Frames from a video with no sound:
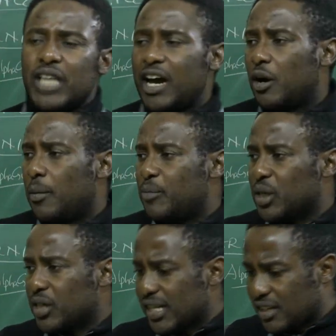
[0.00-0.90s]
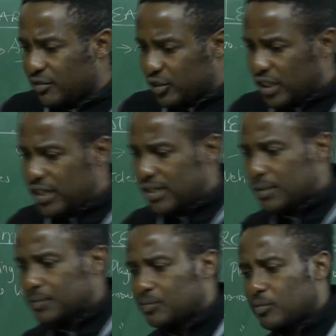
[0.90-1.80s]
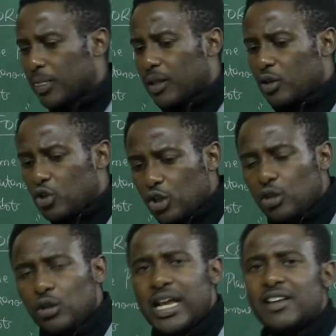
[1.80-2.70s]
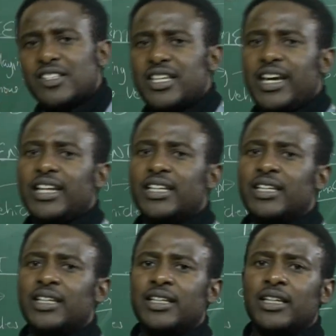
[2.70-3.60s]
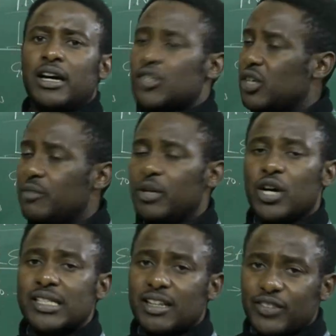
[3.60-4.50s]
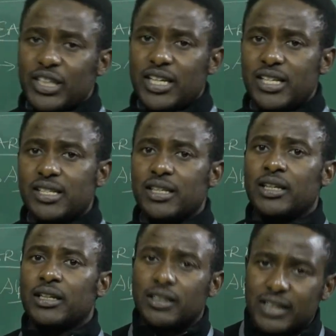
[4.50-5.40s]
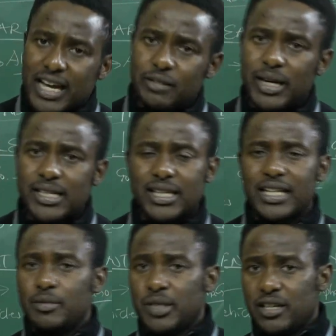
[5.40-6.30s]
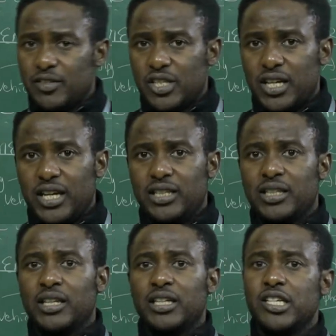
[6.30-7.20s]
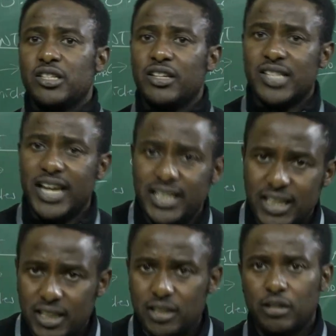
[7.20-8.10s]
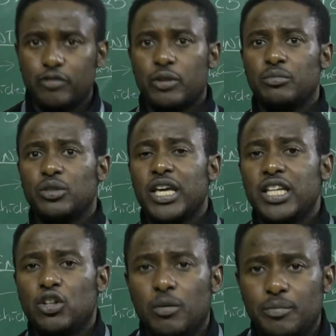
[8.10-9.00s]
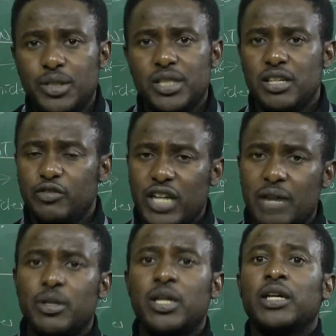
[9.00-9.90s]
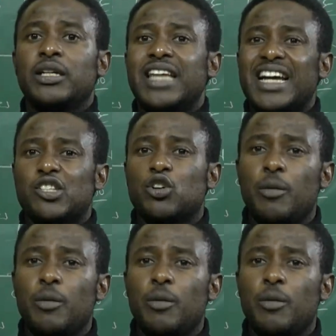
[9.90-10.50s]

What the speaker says: Now, because of this, Google now said, because of this, the Grandmaster himself said he is resigning from any competitive game, that